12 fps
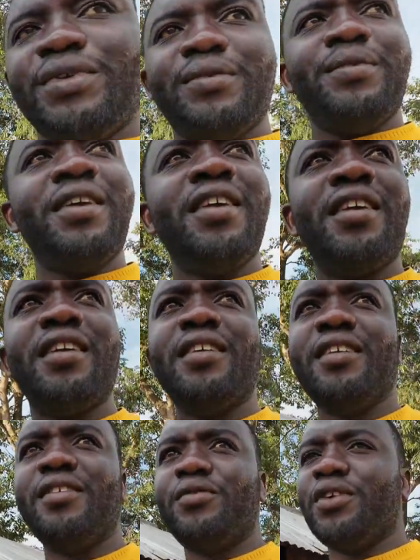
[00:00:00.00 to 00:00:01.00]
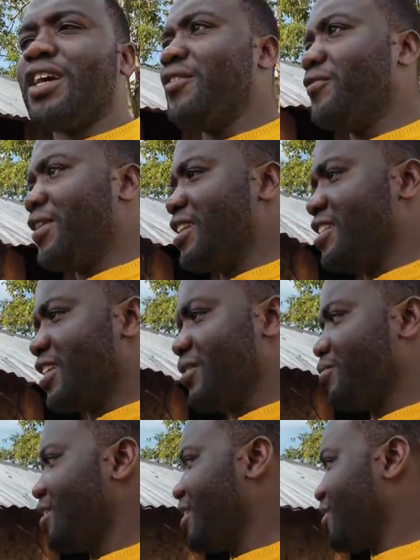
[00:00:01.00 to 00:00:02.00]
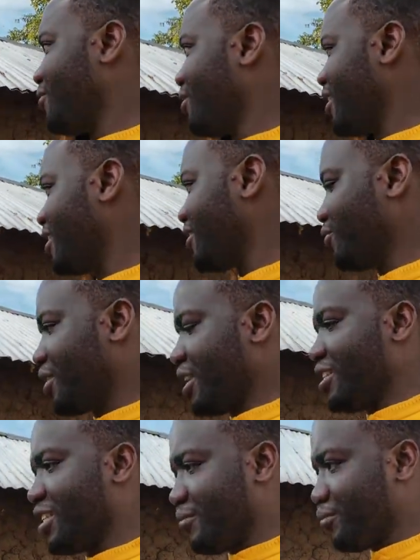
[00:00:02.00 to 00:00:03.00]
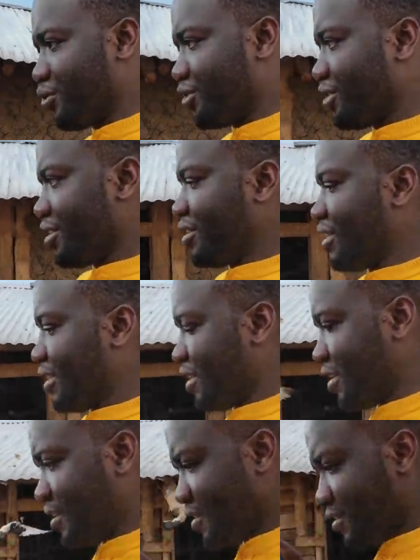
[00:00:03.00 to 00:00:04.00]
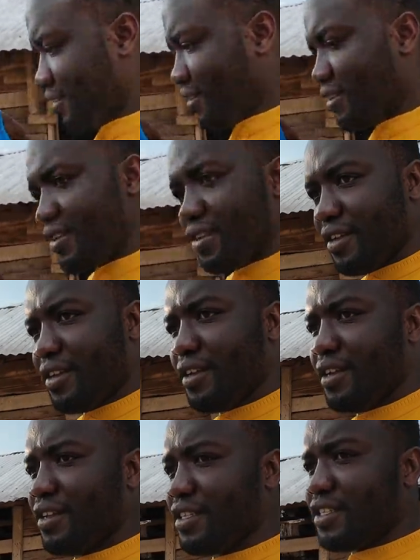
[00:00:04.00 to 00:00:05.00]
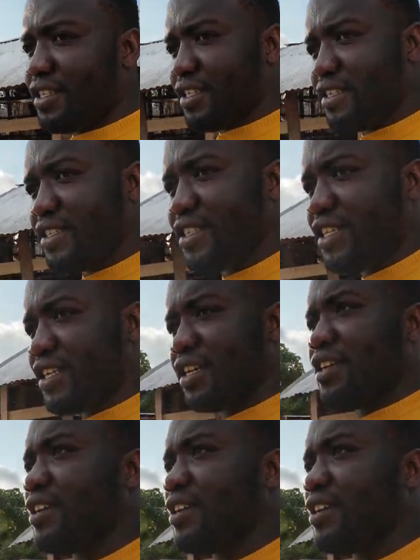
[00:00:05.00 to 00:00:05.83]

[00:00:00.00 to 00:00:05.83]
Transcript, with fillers: maybe we can find somewhere where we can support the okay. stick.